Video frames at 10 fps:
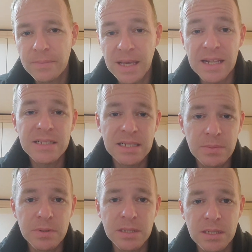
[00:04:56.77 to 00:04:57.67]

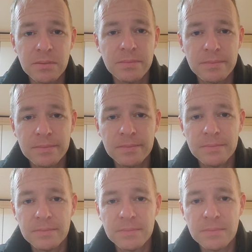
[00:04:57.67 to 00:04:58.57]
86%.
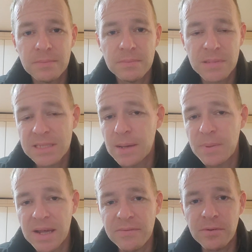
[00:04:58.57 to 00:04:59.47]
It's not
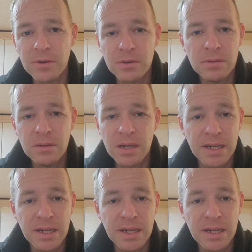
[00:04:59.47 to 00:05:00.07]
bad for,